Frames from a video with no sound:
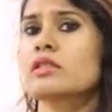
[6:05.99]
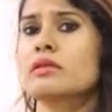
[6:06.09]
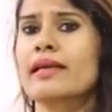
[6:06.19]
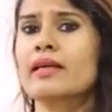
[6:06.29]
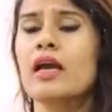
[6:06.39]

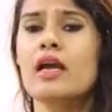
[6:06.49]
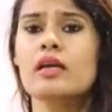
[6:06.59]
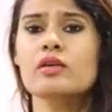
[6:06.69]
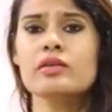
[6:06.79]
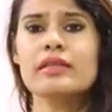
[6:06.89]
Like they
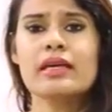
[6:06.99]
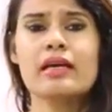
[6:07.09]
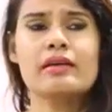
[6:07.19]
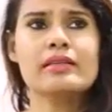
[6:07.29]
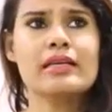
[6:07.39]
are
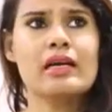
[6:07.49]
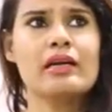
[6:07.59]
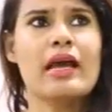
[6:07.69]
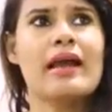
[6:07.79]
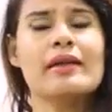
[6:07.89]

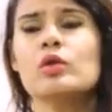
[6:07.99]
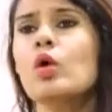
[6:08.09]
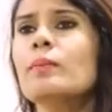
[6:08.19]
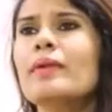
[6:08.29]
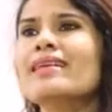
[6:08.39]
no
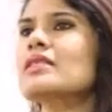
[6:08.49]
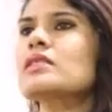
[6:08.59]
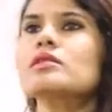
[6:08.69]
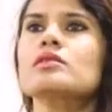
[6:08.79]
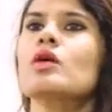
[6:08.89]
blessings
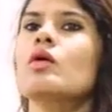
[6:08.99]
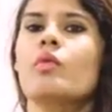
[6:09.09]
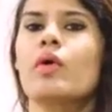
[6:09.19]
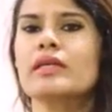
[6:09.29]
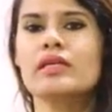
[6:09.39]
is
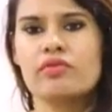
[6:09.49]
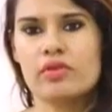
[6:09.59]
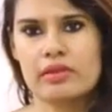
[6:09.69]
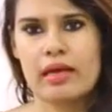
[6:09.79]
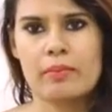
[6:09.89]
working for
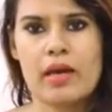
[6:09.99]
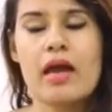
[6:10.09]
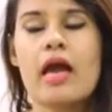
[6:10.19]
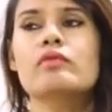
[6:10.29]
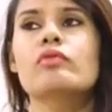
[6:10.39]
them.
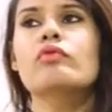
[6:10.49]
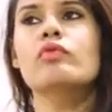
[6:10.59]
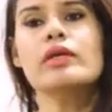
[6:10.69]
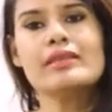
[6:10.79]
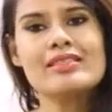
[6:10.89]
And
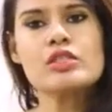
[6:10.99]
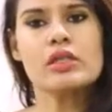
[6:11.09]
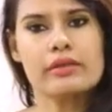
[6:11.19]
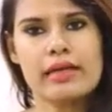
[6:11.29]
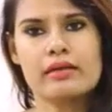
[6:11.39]
with
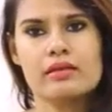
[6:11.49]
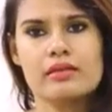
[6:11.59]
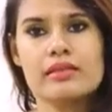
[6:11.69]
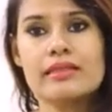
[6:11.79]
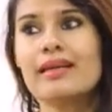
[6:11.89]
children,
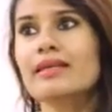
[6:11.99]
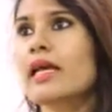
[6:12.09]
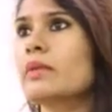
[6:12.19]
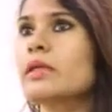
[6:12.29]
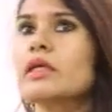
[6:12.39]
there can
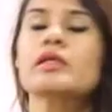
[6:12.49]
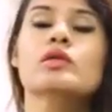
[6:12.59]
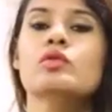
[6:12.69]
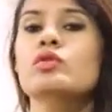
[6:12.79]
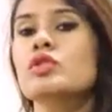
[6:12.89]
be
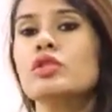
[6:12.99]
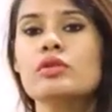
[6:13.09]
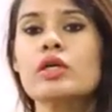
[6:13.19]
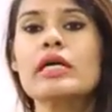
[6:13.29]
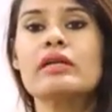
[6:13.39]
huge
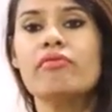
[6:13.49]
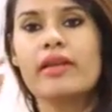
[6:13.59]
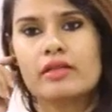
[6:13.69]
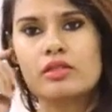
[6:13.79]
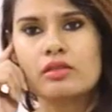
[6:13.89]

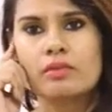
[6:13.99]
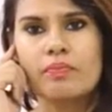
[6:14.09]
conflict.